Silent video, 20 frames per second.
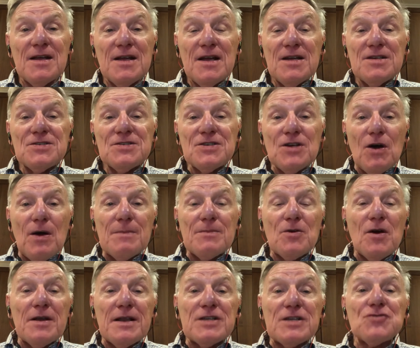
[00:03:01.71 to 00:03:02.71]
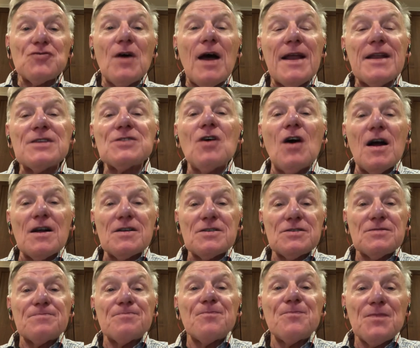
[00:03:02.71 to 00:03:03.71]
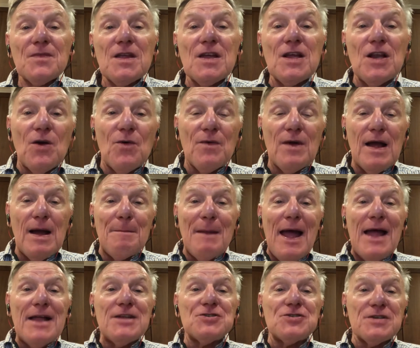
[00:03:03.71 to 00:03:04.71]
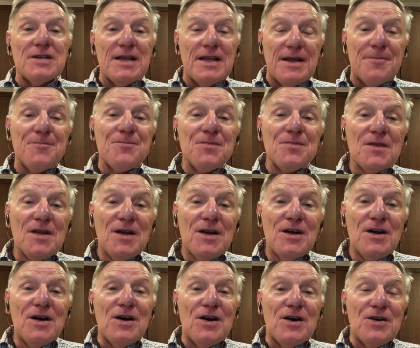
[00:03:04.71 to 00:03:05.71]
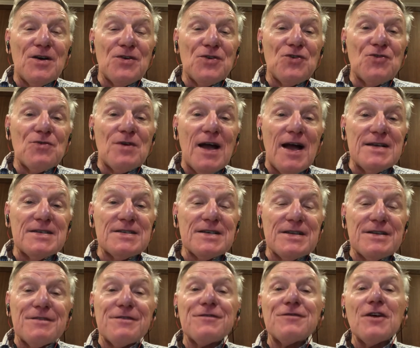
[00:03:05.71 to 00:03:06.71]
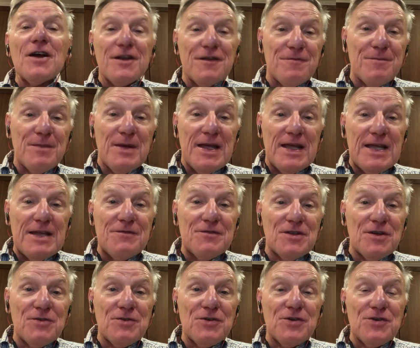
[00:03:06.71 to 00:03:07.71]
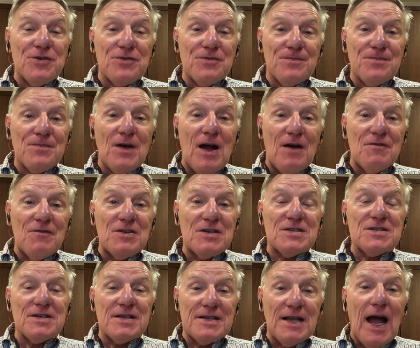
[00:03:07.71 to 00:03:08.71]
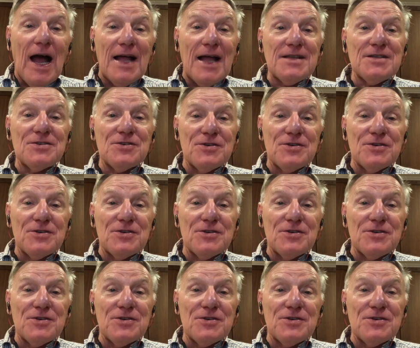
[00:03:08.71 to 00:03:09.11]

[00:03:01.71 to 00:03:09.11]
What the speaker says: So I'm going to try to talk, imagining you guys in front of me, even though you're obviously not.